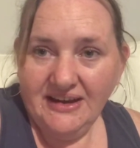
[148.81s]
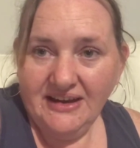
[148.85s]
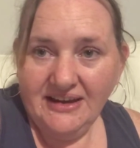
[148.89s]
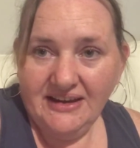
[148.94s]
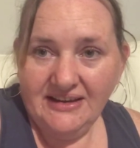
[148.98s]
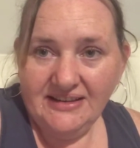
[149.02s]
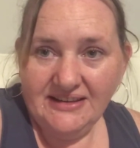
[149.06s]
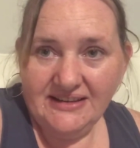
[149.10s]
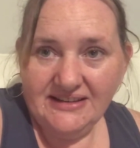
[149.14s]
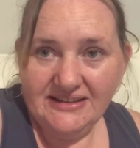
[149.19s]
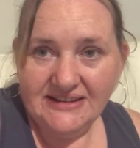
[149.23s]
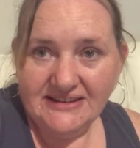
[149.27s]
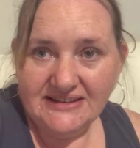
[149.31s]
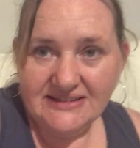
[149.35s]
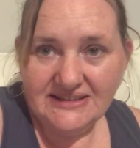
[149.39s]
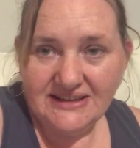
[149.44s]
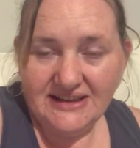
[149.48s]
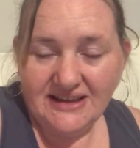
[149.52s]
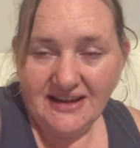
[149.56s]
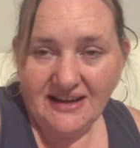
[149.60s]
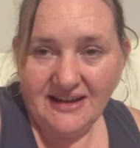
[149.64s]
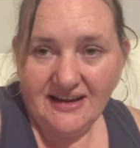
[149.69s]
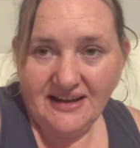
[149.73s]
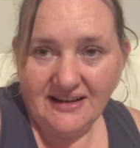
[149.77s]
And then that's it.
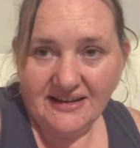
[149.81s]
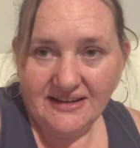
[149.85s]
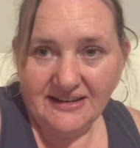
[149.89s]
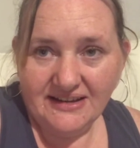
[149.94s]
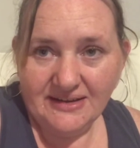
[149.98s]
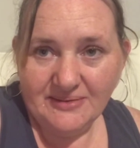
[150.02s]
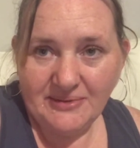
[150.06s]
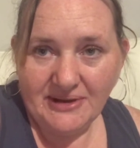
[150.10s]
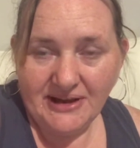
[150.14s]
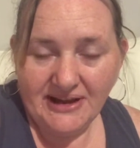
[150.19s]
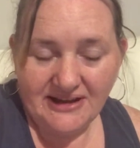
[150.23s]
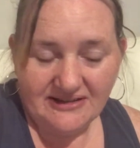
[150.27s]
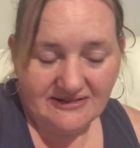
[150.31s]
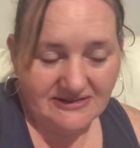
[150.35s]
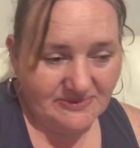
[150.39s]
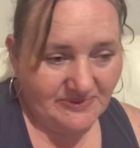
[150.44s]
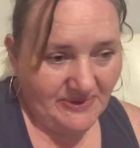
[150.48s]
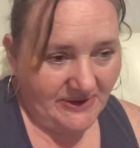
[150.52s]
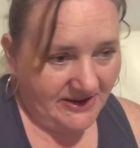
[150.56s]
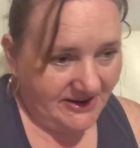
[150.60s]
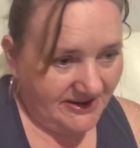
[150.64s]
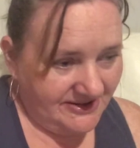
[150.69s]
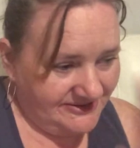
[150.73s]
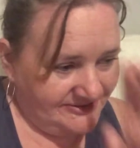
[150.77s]
I can get my house
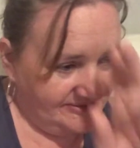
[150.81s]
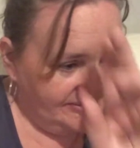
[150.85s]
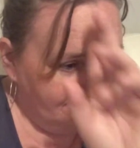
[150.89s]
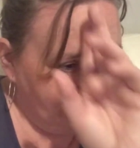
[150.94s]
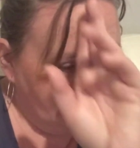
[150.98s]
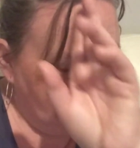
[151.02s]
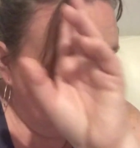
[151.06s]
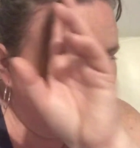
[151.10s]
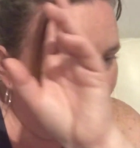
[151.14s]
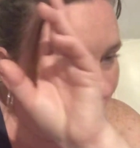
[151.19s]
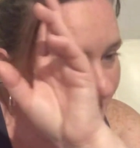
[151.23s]
back in order.